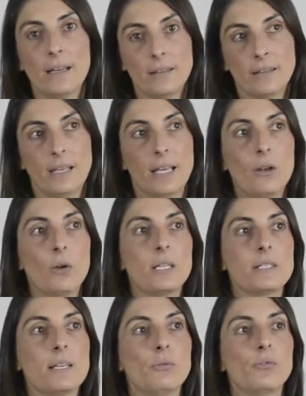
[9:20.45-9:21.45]
the guide
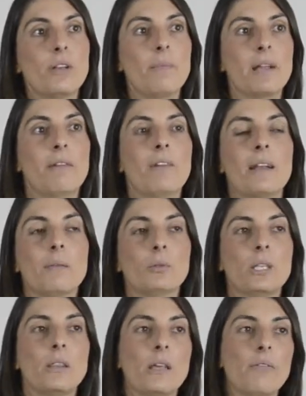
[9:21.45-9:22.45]
number of the flash
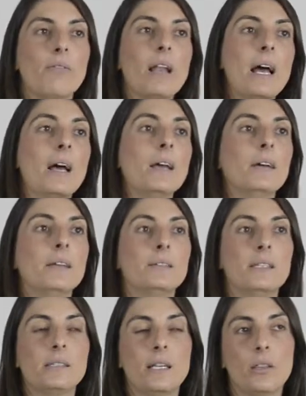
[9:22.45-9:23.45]
would be 13
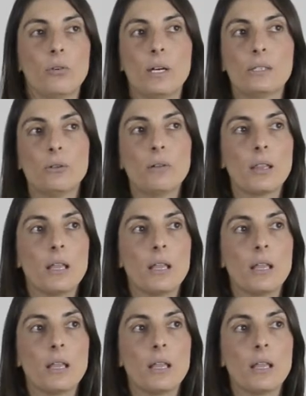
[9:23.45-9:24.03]
or 14.